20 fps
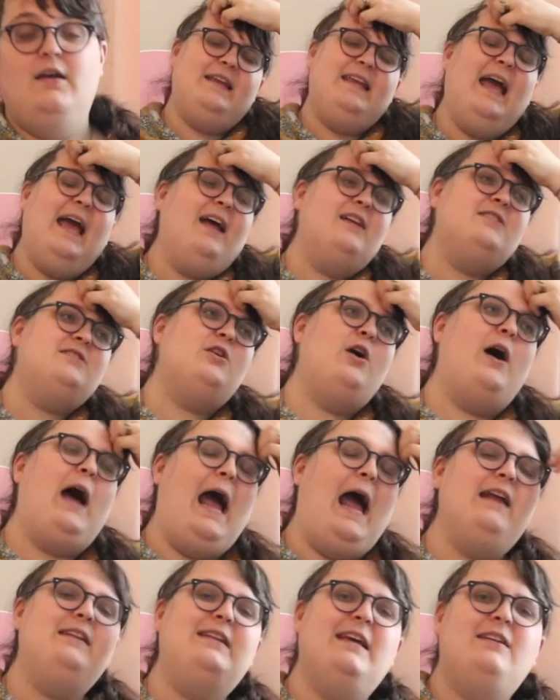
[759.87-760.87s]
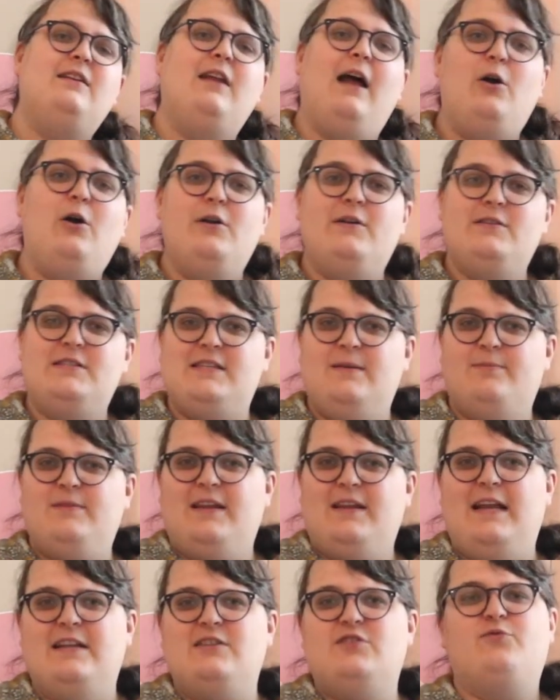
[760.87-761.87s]
Yeah, so I did notice
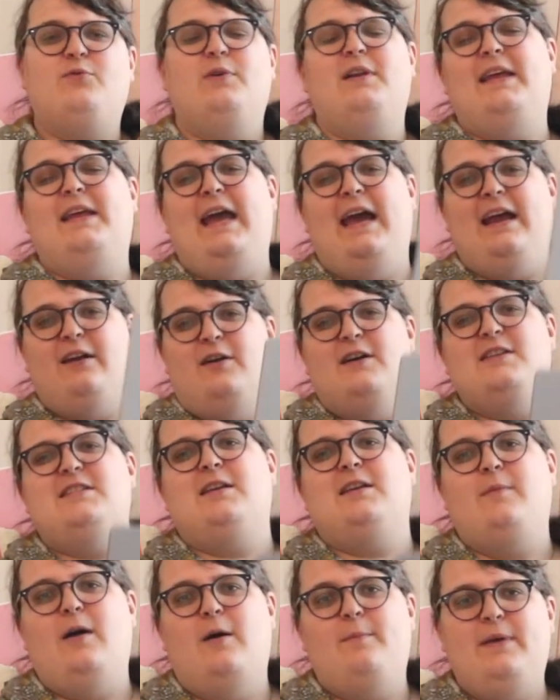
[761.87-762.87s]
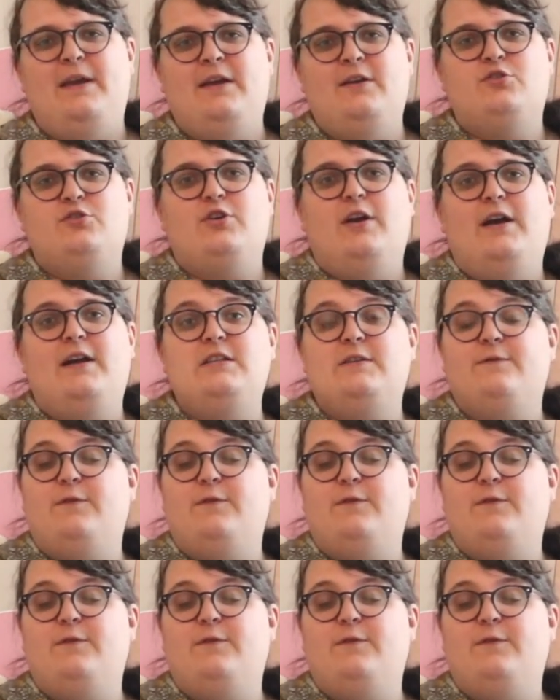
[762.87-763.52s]
something that's really interesting about being trans.